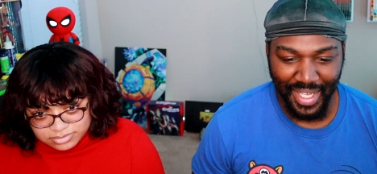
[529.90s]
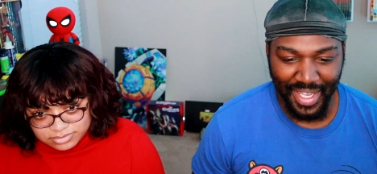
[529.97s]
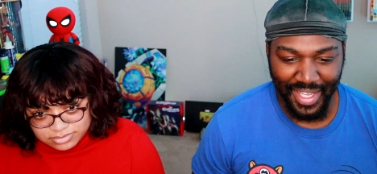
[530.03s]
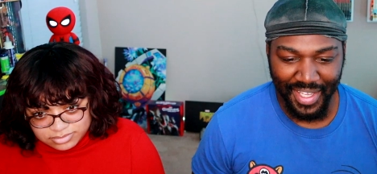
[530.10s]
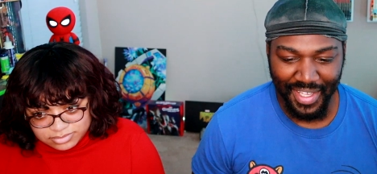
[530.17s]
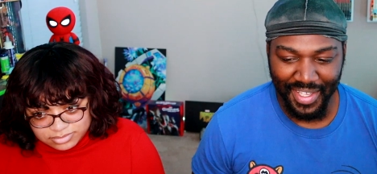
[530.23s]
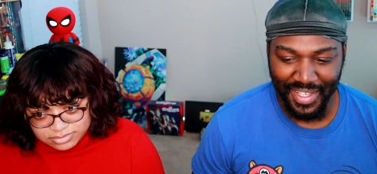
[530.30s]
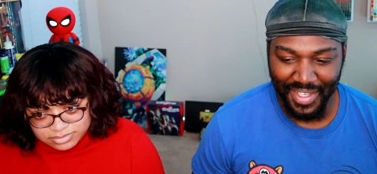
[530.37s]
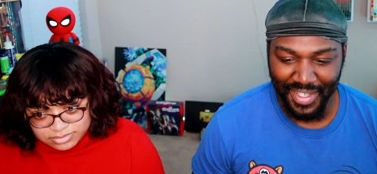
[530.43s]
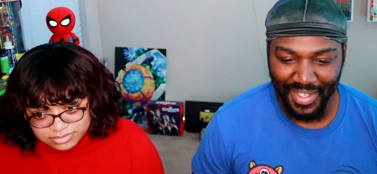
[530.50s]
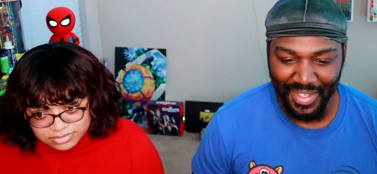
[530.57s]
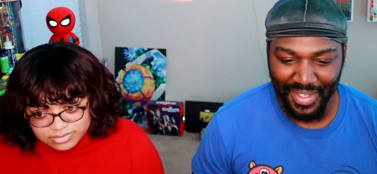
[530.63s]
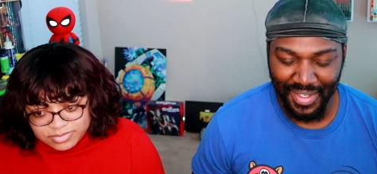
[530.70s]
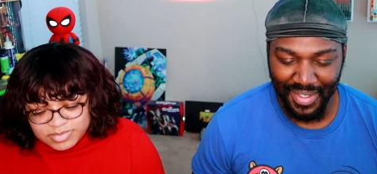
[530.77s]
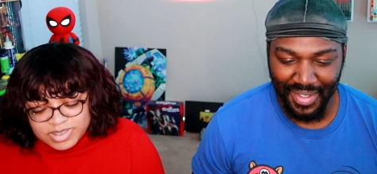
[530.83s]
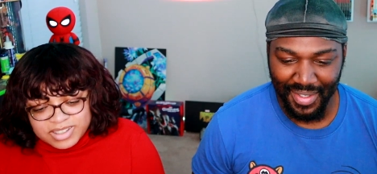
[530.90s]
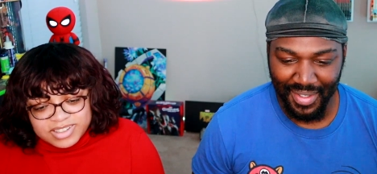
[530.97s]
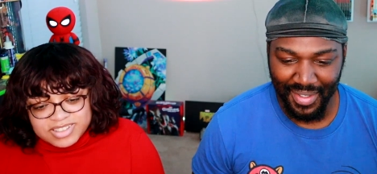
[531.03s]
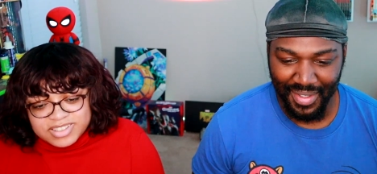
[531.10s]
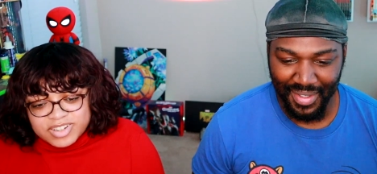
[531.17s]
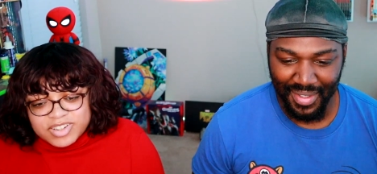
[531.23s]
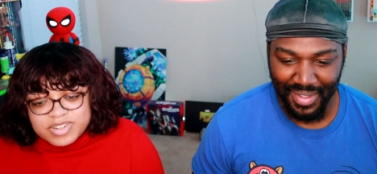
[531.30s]
Speaker 1: Hey.
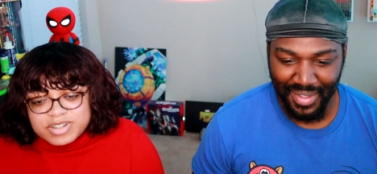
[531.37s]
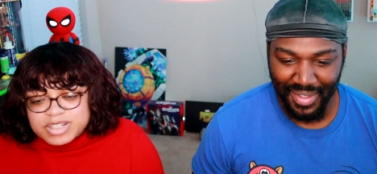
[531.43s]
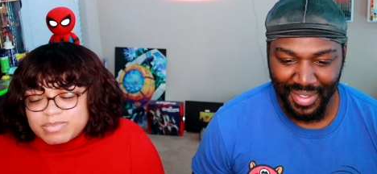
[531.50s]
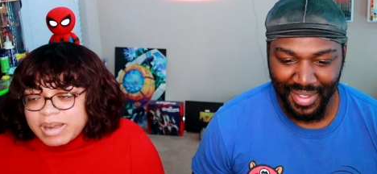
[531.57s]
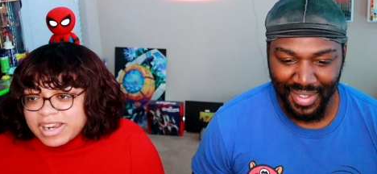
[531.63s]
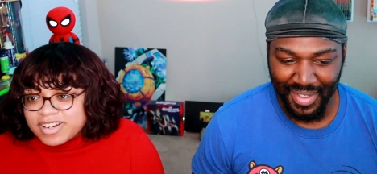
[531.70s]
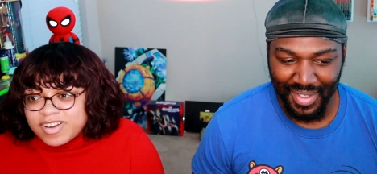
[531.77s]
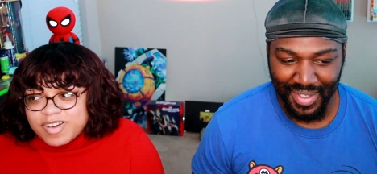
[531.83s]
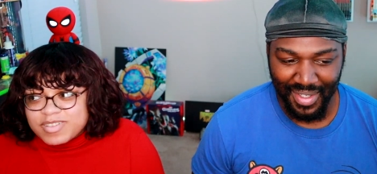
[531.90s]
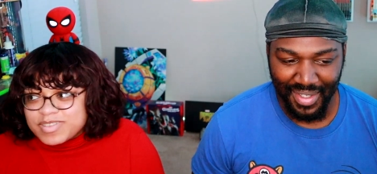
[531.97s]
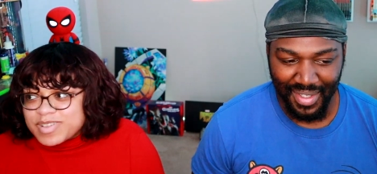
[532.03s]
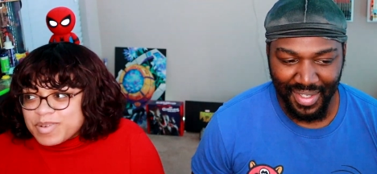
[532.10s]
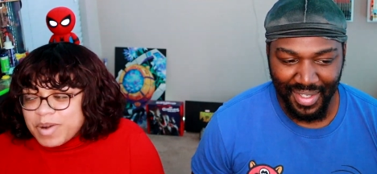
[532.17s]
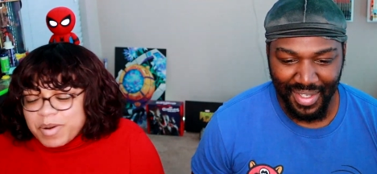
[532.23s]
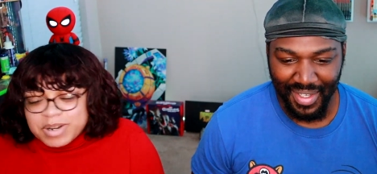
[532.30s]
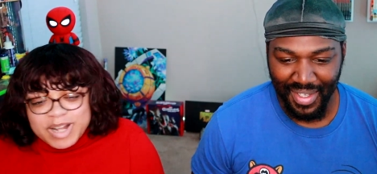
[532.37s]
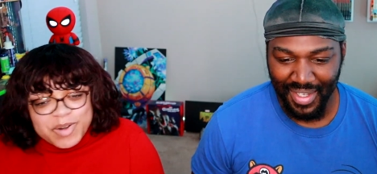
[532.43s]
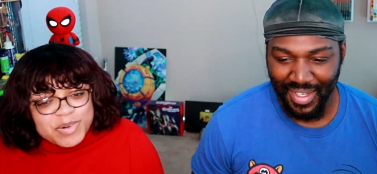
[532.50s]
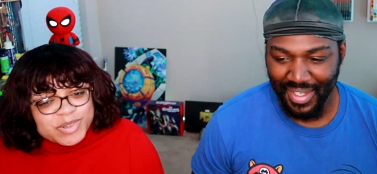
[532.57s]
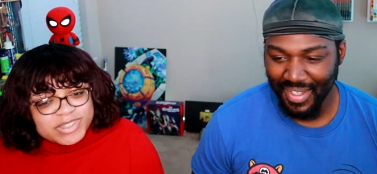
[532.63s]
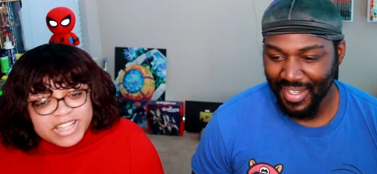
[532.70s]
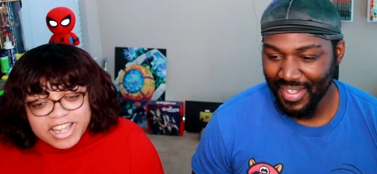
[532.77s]
Speaker 2: So you just biting off of me? Why would I
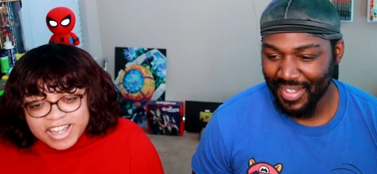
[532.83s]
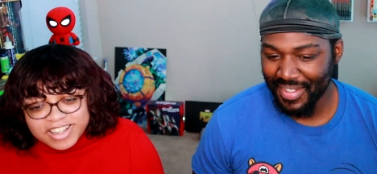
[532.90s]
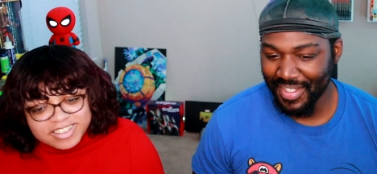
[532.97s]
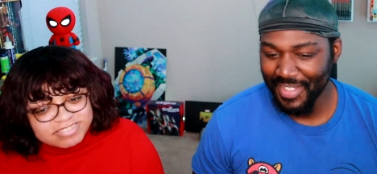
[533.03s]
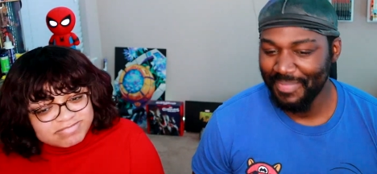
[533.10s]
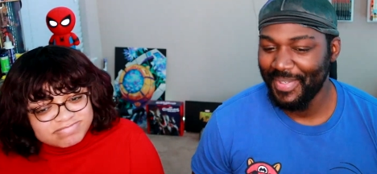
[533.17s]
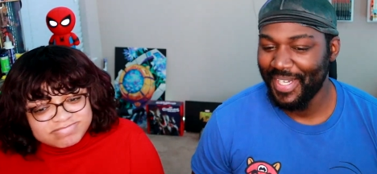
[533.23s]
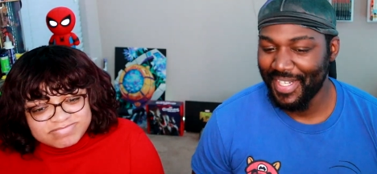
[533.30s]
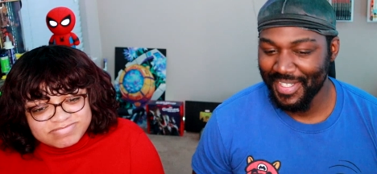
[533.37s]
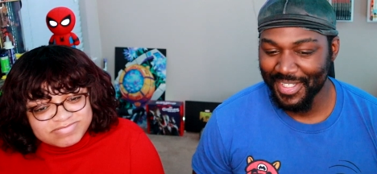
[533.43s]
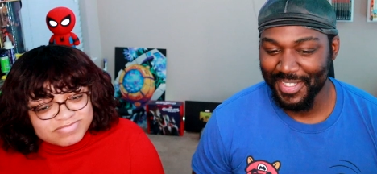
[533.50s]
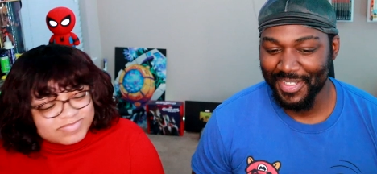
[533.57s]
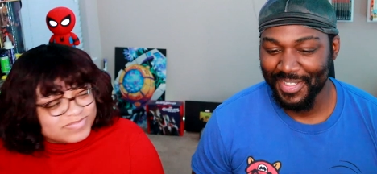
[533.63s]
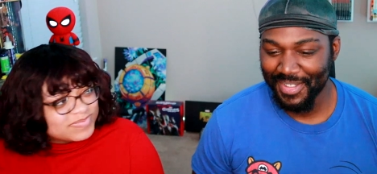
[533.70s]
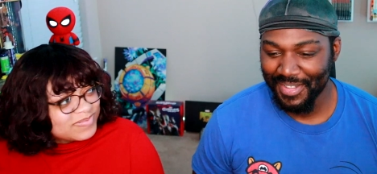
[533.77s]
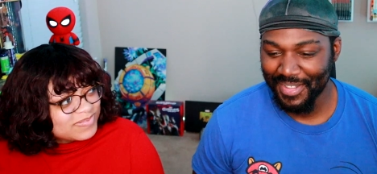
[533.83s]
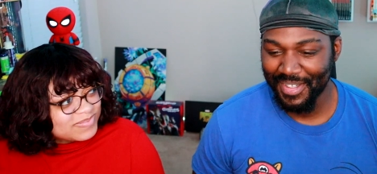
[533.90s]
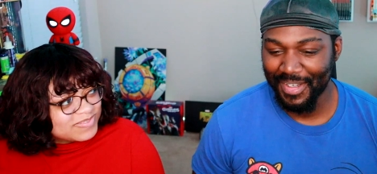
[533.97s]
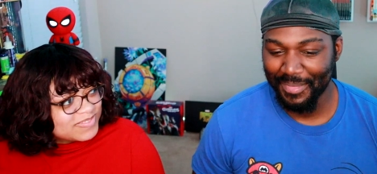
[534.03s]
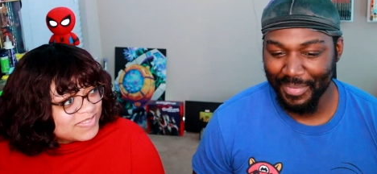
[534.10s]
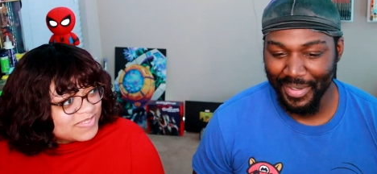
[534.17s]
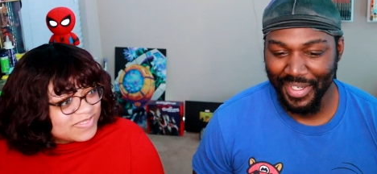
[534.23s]
want that? This
Speaker 1: man is a
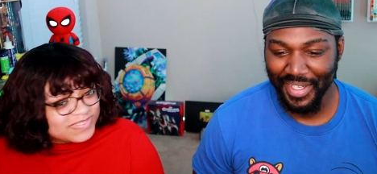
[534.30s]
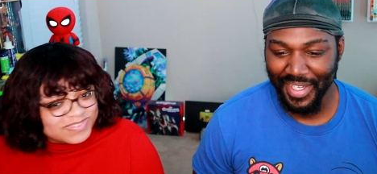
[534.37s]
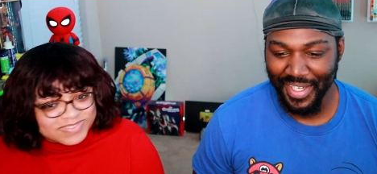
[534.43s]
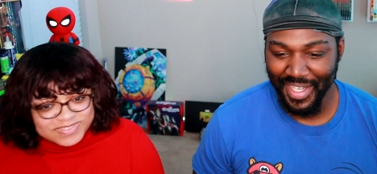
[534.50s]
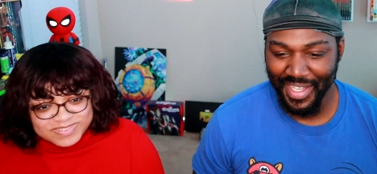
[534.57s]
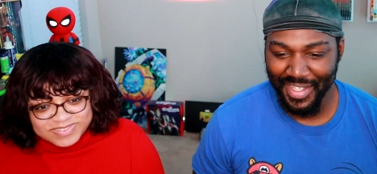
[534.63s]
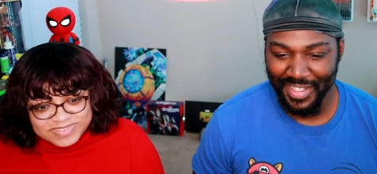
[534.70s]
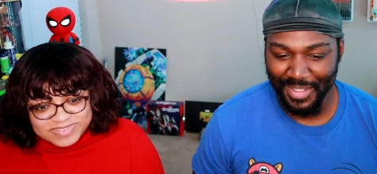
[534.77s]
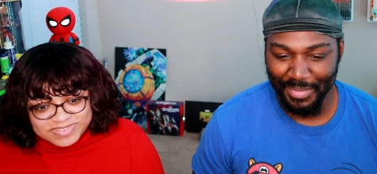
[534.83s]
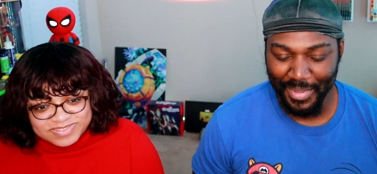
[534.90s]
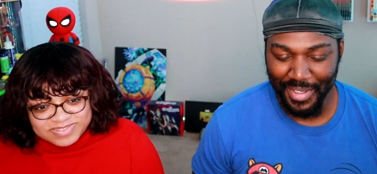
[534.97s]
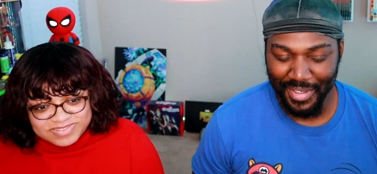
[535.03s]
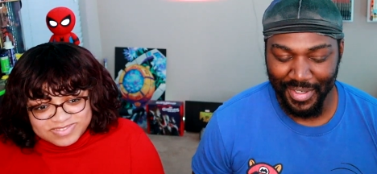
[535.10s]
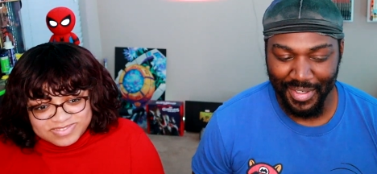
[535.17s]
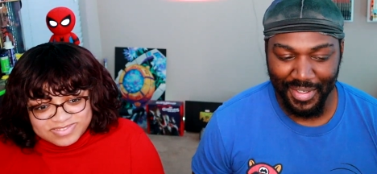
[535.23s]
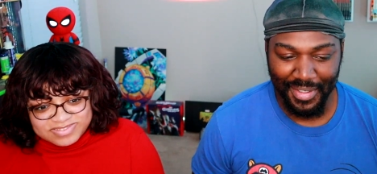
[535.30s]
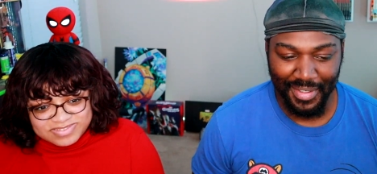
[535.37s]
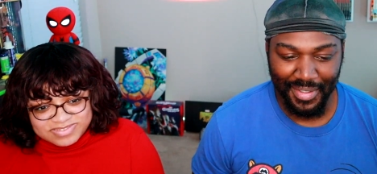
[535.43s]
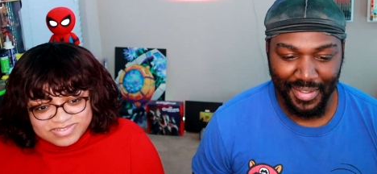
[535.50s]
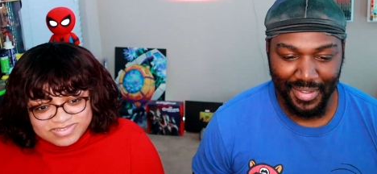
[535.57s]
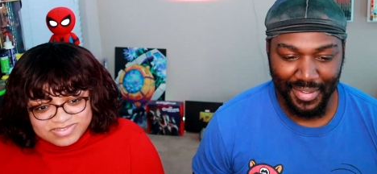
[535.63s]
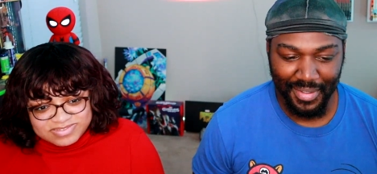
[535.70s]
pretty good English speaker.
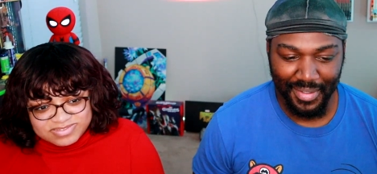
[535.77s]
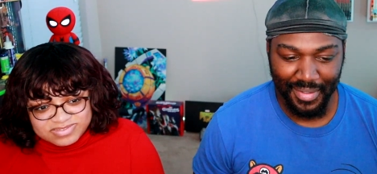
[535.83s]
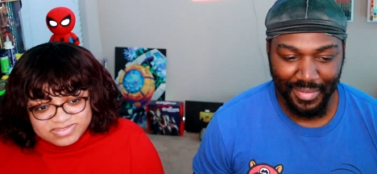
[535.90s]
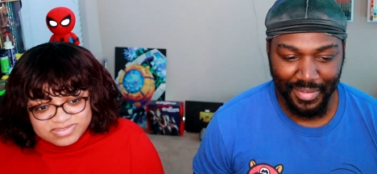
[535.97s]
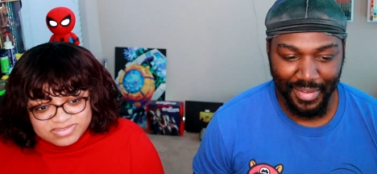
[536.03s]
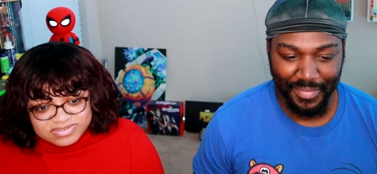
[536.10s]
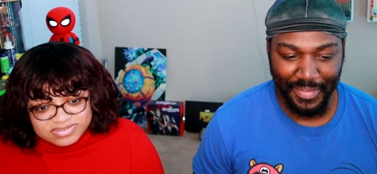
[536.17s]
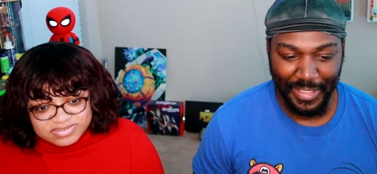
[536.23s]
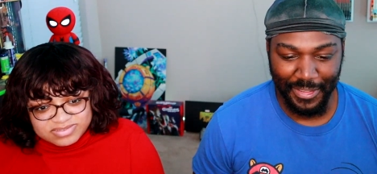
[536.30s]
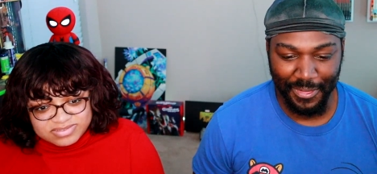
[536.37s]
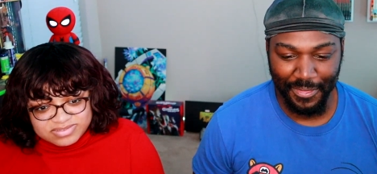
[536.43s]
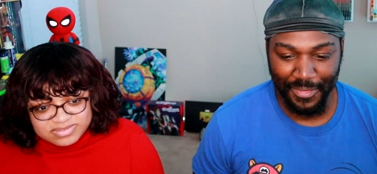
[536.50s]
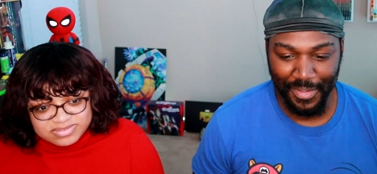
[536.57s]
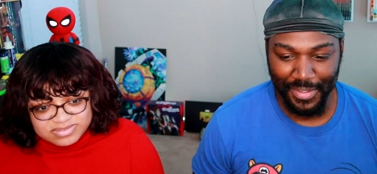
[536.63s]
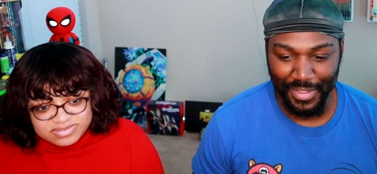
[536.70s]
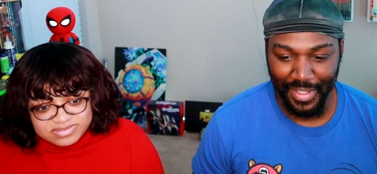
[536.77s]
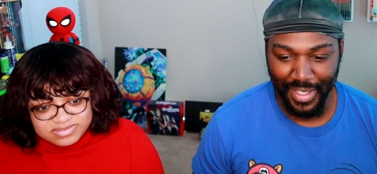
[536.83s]
What if that's his first